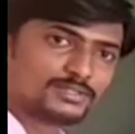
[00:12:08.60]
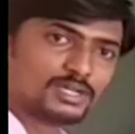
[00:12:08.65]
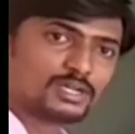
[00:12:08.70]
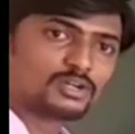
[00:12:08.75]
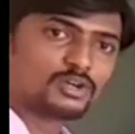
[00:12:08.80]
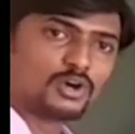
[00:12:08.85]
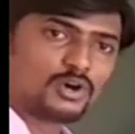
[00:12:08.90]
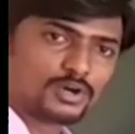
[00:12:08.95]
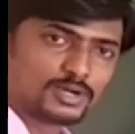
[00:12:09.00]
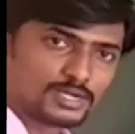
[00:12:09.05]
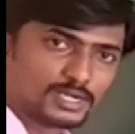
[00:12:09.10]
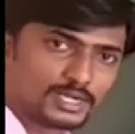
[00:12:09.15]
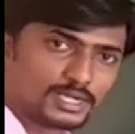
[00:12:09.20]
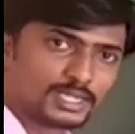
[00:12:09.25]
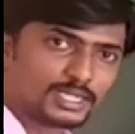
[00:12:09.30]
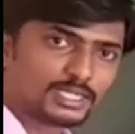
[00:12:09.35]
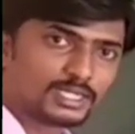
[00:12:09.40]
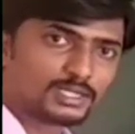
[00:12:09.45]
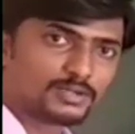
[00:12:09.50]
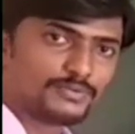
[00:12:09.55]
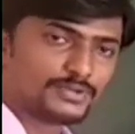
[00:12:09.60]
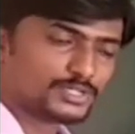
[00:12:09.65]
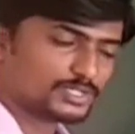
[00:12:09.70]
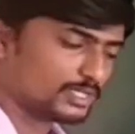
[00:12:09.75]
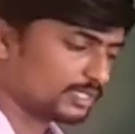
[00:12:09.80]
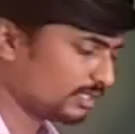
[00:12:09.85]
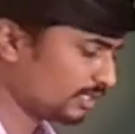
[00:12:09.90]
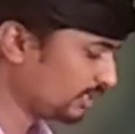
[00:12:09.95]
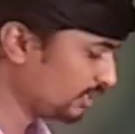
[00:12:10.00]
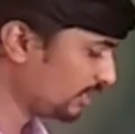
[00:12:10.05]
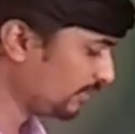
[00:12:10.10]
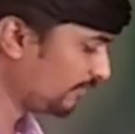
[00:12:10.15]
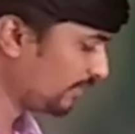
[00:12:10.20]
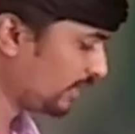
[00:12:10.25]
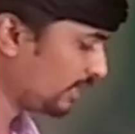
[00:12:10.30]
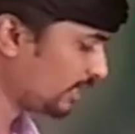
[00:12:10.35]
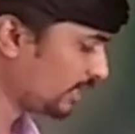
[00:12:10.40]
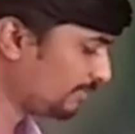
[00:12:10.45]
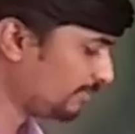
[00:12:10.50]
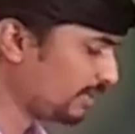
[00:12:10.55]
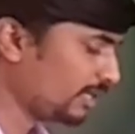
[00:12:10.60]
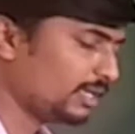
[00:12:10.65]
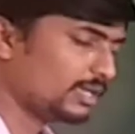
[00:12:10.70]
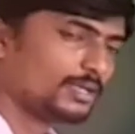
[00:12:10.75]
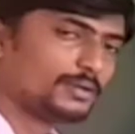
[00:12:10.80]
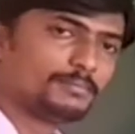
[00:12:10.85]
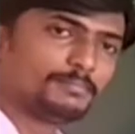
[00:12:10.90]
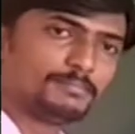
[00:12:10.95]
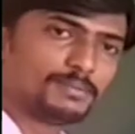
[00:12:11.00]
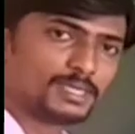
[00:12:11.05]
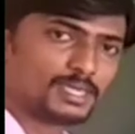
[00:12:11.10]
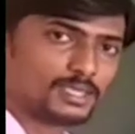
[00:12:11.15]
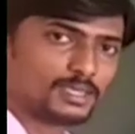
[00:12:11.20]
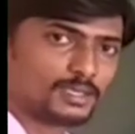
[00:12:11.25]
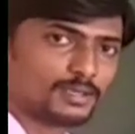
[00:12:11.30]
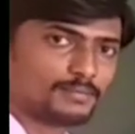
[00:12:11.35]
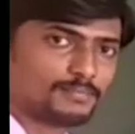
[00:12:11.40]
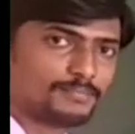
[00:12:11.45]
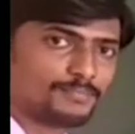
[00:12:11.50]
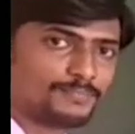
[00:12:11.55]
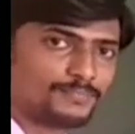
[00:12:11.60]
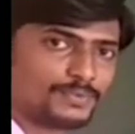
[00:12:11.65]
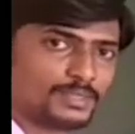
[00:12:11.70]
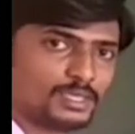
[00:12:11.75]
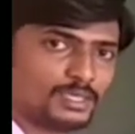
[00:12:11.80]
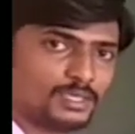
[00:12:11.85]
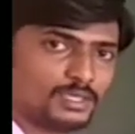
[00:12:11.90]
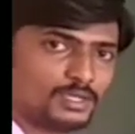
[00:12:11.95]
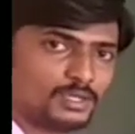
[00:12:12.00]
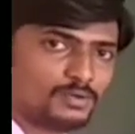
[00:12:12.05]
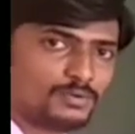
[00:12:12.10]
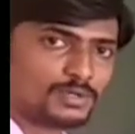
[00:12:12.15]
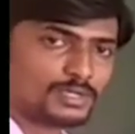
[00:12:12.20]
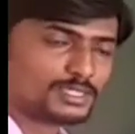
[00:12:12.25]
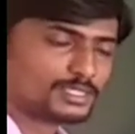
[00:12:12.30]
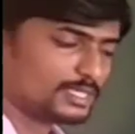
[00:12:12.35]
a quadratic equation in the variable b here. What is